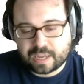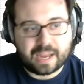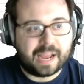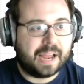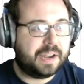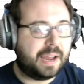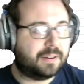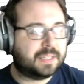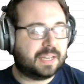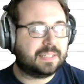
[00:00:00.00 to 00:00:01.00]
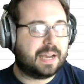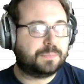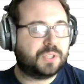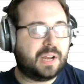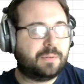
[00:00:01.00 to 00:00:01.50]
And now it's on
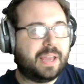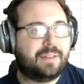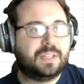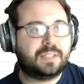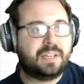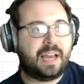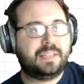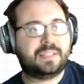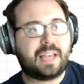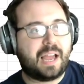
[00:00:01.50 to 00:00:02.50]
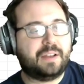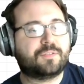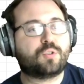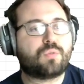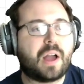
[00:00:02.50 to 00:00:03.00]
top. So now we have this nice kind of
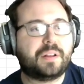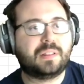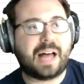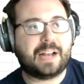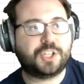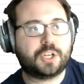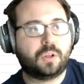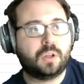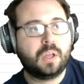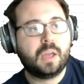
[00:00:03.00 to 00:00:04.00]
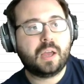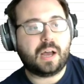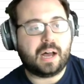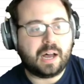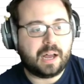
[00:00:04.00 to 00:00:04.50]
chronological
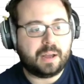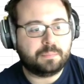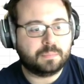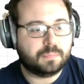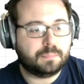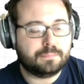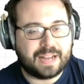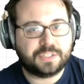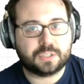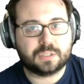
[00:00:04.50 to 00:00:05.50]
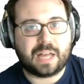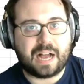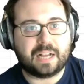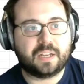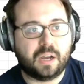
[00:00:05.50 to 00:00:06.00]
mentor
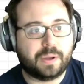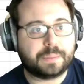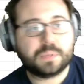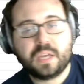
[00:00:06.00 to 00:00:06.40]
log going.